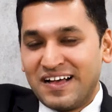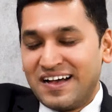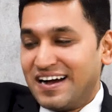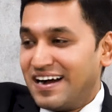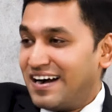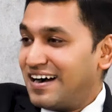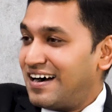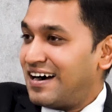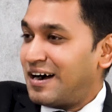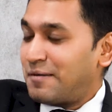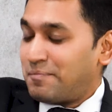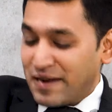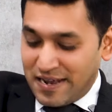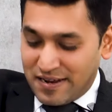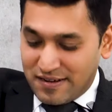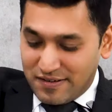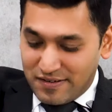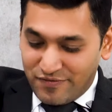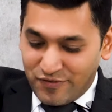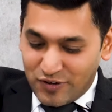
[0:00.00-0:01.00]

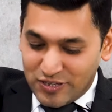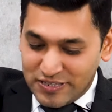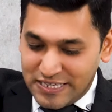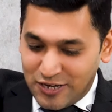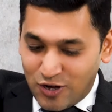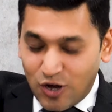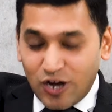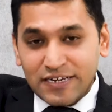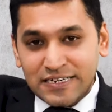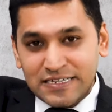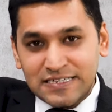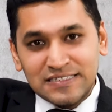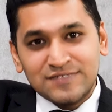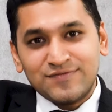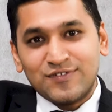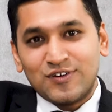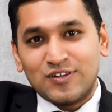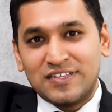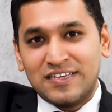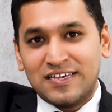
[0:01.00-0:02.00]
Palak, for the audience,
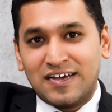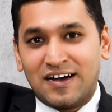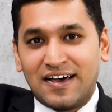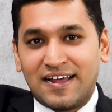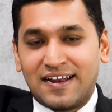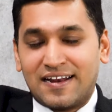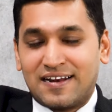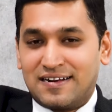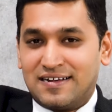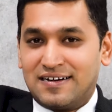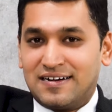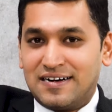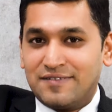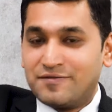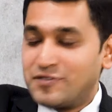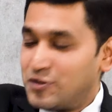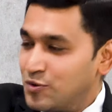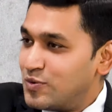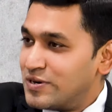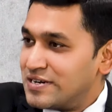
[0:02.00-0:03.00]
for our
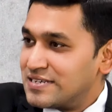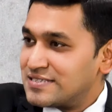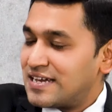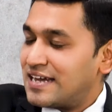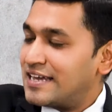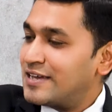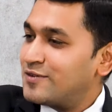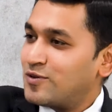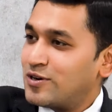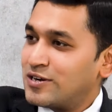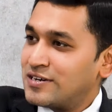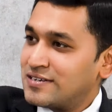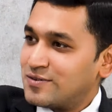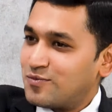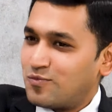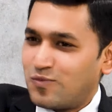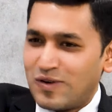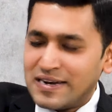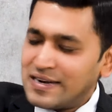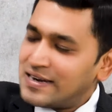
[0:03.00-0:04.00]
viewers, I want
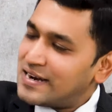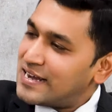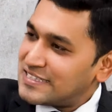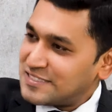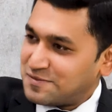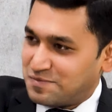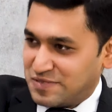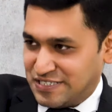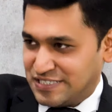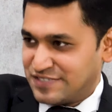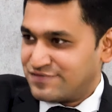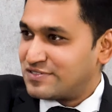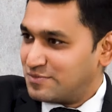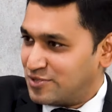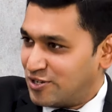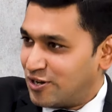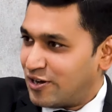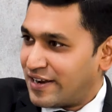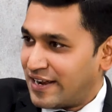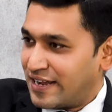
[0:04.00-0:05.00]
one last message from
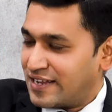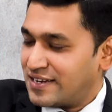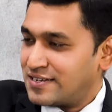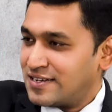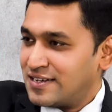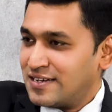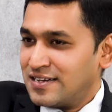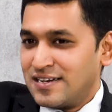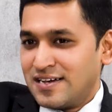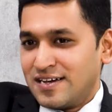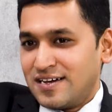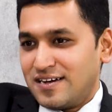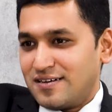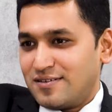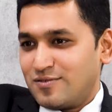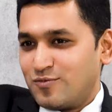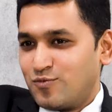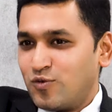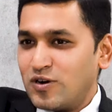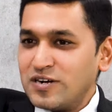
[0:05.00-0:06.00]
your end.
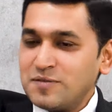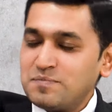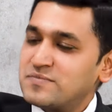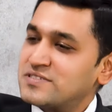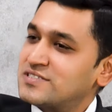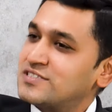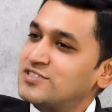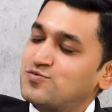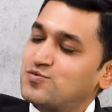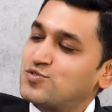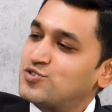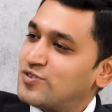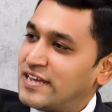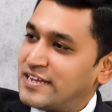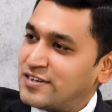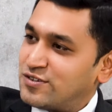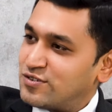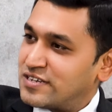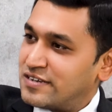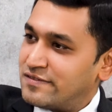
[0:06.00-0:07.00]
What message would you like
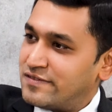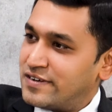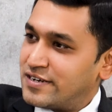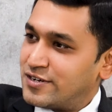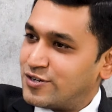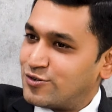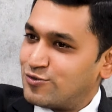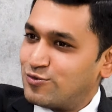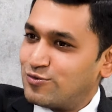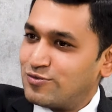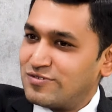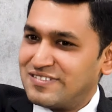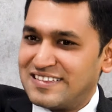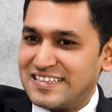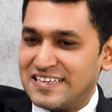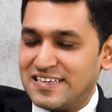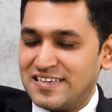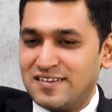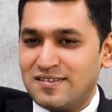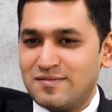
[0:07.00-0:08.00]
to give it to
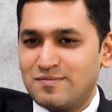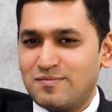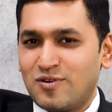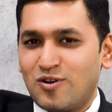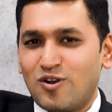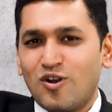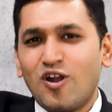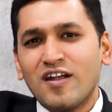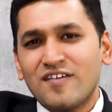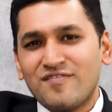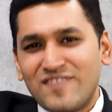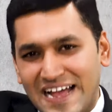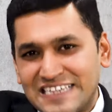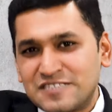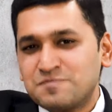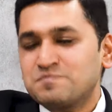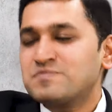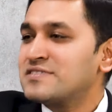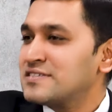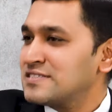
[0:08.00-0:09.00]
the lot of
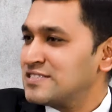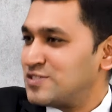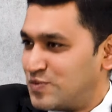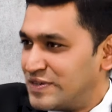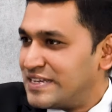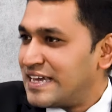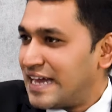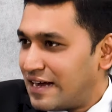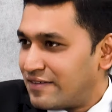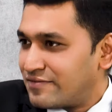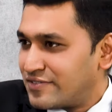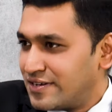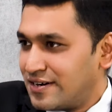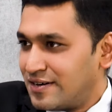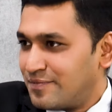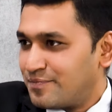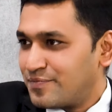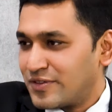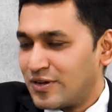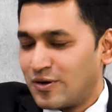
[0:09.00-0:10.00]
aspirants we have here?
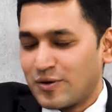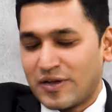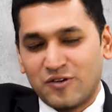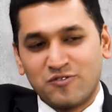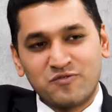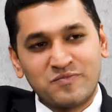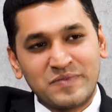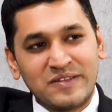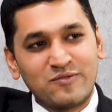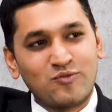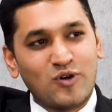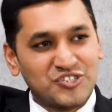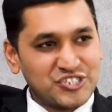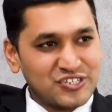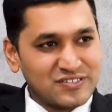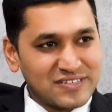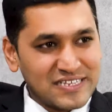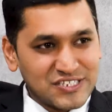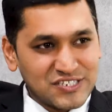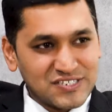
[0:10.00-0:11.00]
Okay, who've been watching
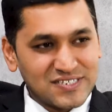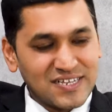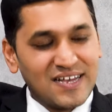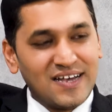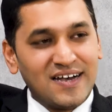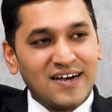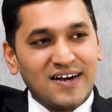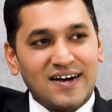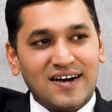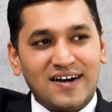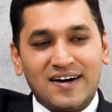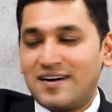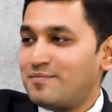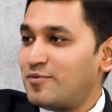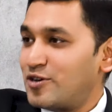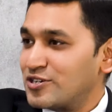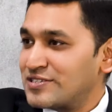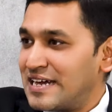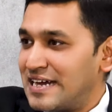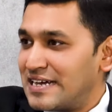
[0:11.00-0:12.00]
this
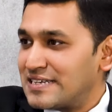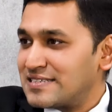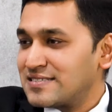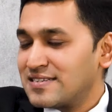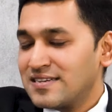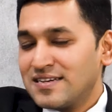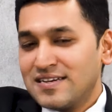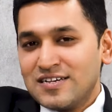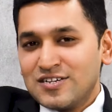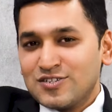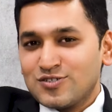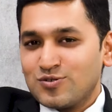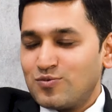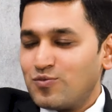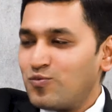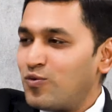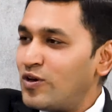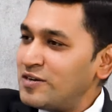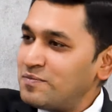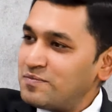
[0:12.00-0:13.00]
podcast. So
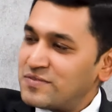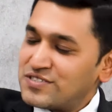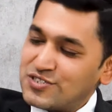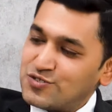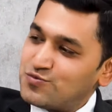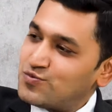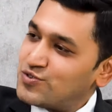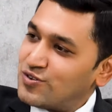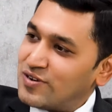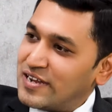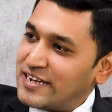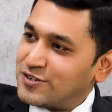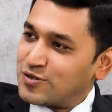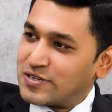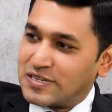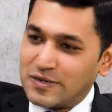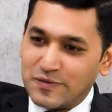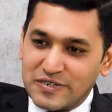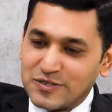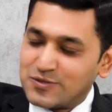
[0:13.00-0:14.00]
what message would you like to
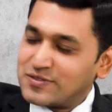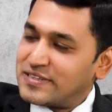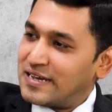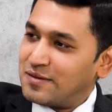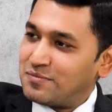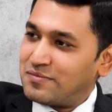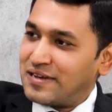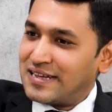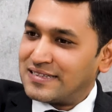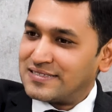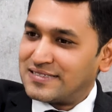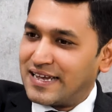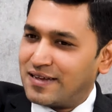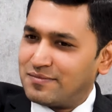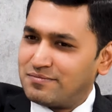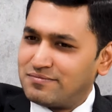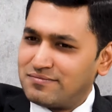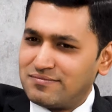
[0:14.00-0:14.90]
give it to them and say,